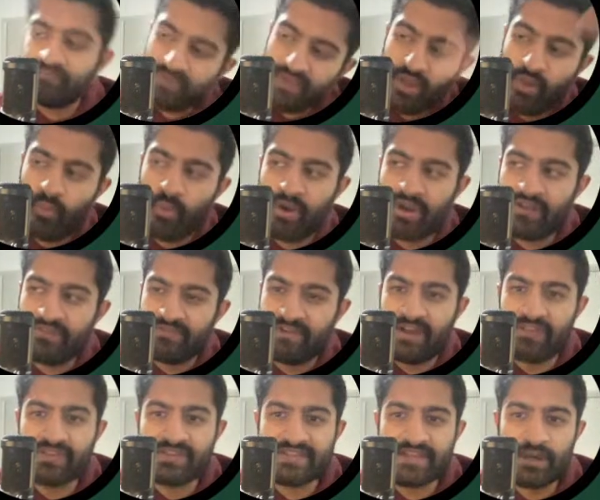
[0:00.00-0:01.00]
What I
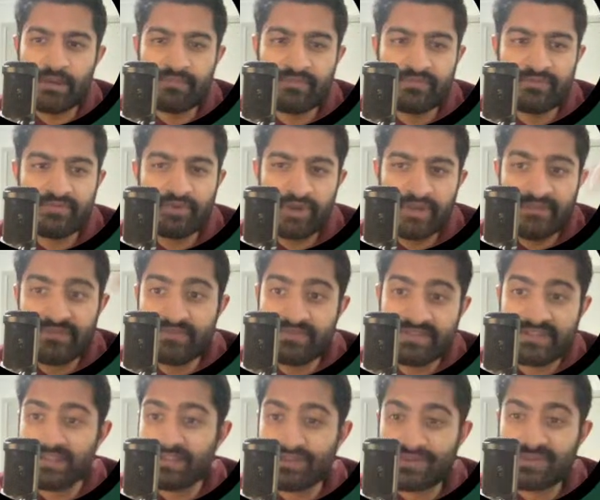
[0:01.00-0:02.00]
found this helpful for, even
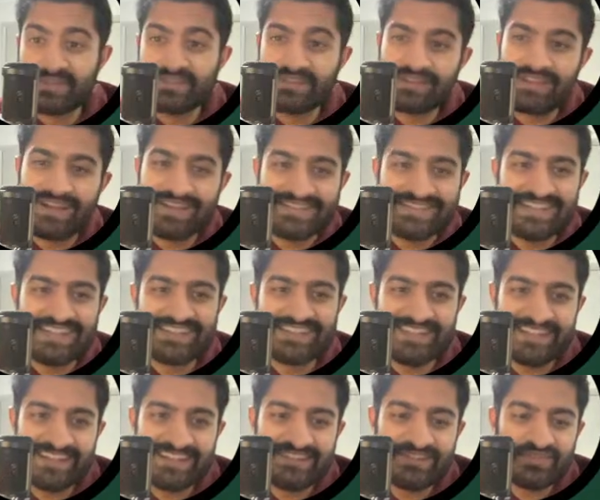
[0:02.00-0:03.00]
just literally in the last 10
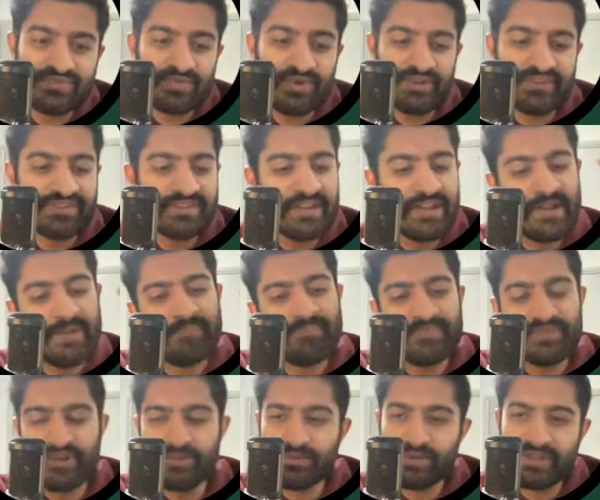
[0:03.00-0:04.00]
seconds, was
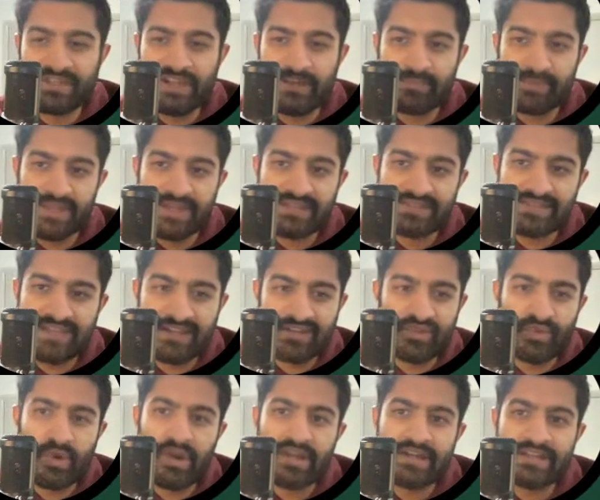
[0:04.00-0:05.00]
I'm looking at players like
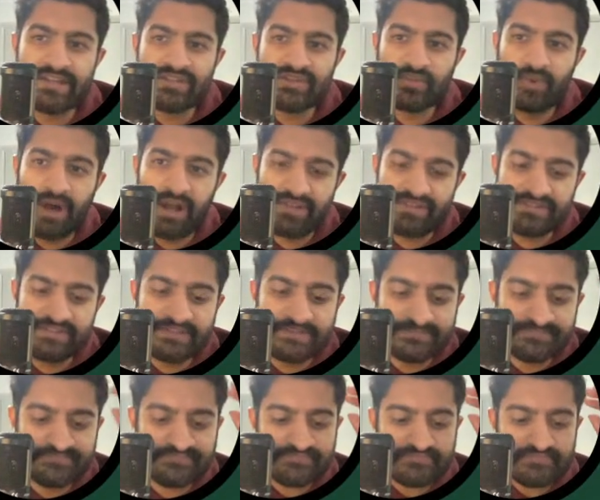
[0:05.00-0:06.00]
Nwangani Tawasi,
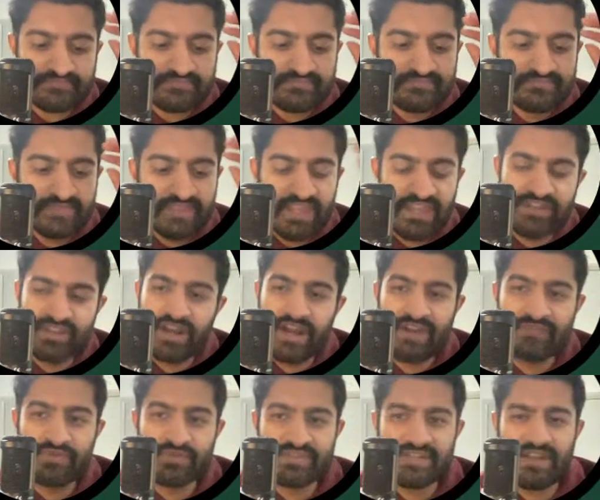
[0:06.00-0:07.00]
and you
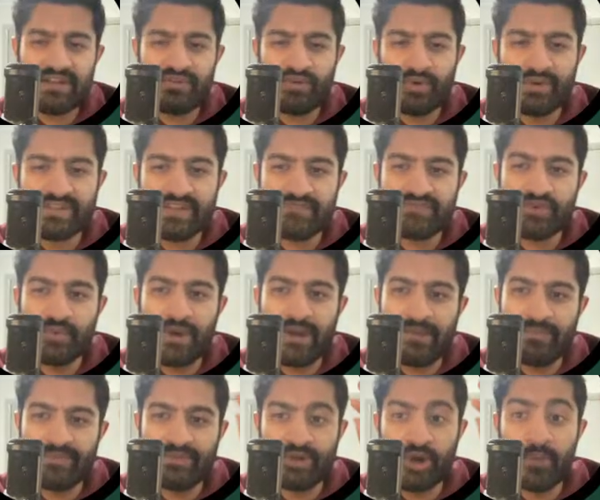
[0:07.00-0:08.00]
kind of always have to weigh
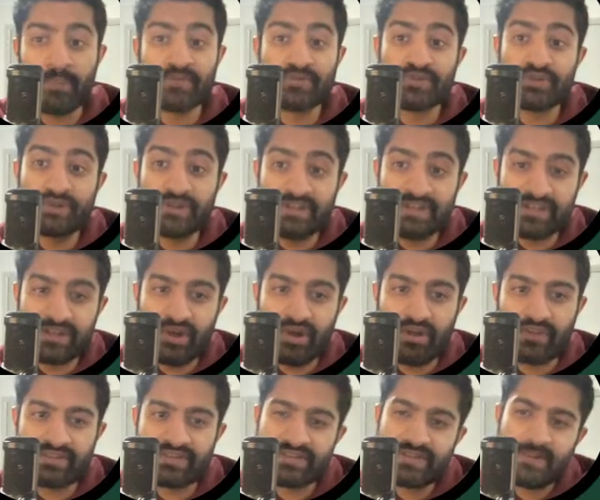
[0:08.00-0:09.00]
up the opportunity
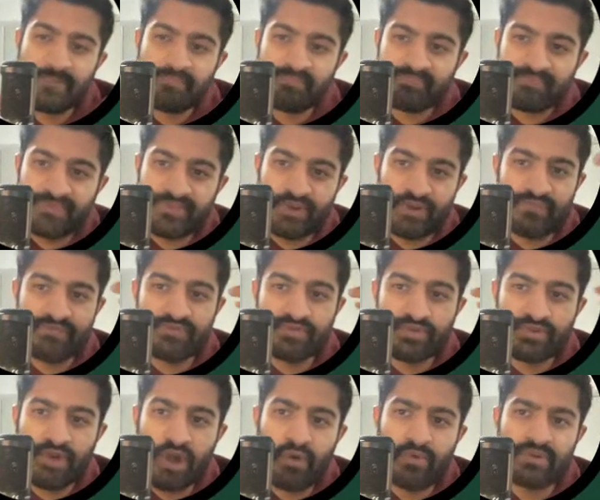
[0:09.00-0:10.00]
cost. If
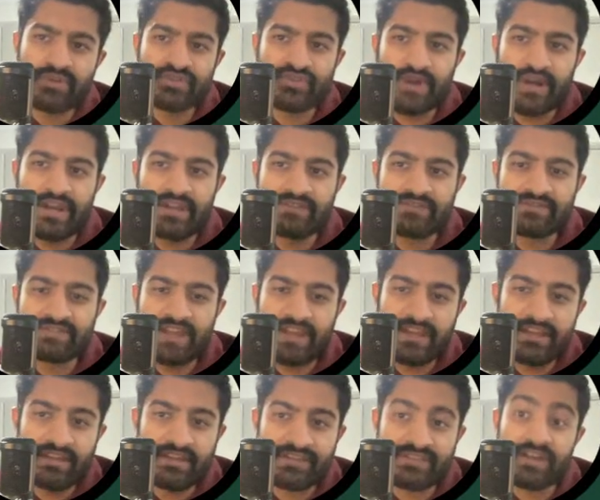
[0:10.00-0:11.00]
you go and trade,
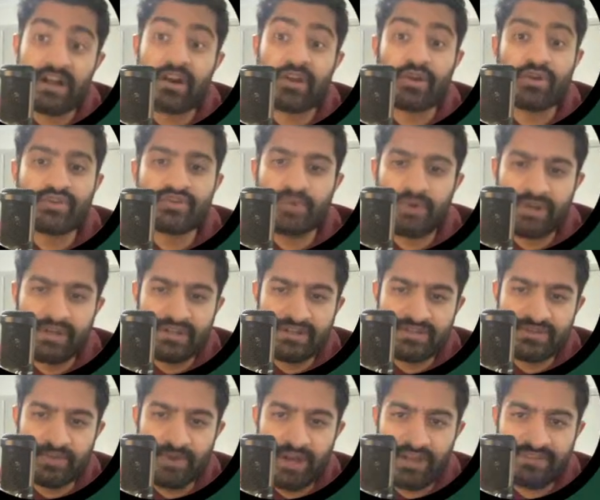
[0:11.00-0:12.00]
say, Asako Nwangani
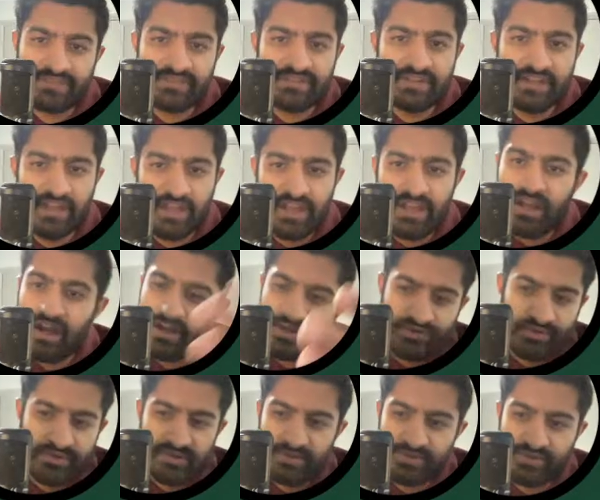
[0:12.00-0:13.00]
Tawasi, I
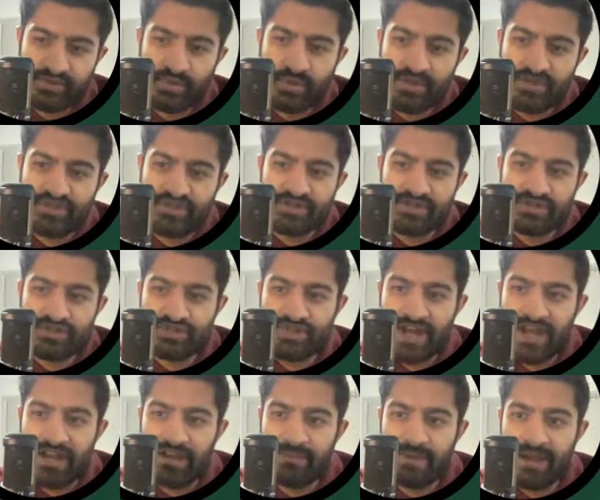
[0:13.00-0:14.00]
saw there was a question in the
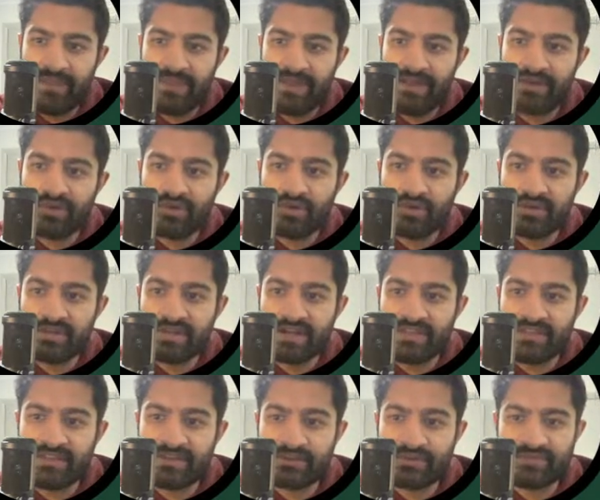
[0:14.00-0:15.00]
chat about that earlier. I
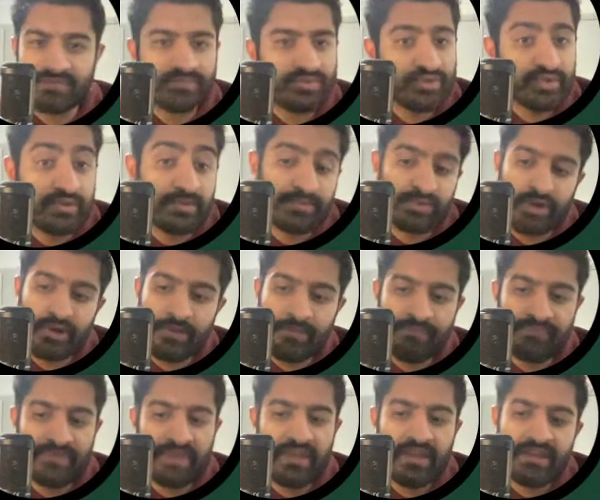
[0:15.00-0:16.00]
think it was from Tool Pro.
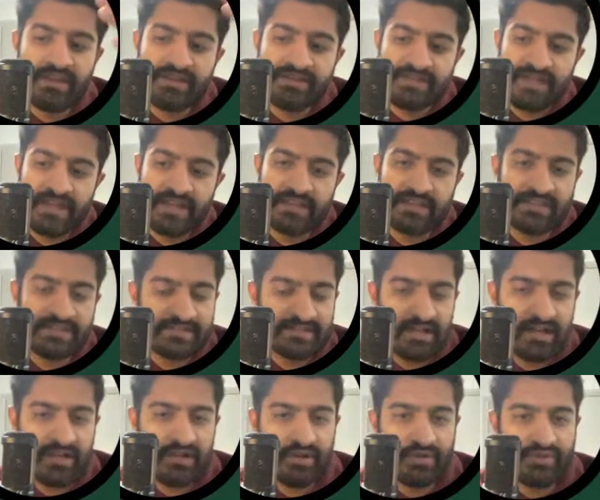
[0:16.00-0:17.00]
He's saying
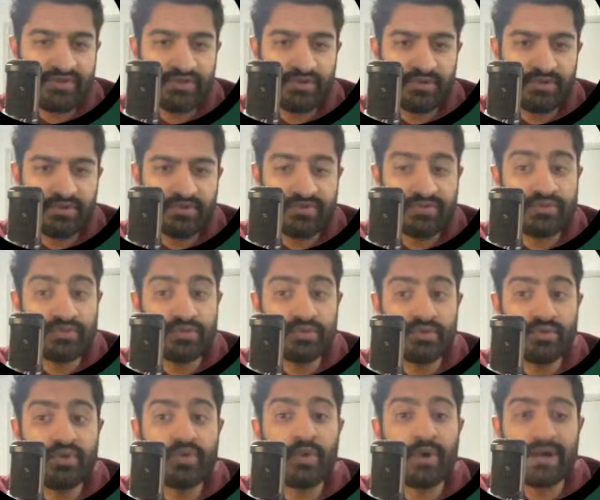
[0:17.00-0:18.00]
Asako
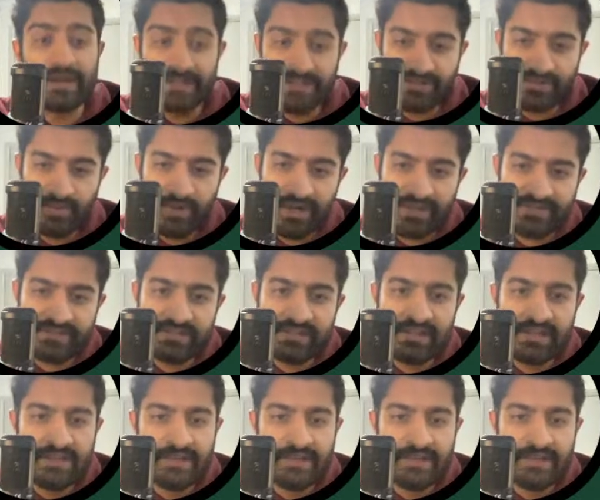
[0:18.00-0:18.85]
to Nwangani Tawasi.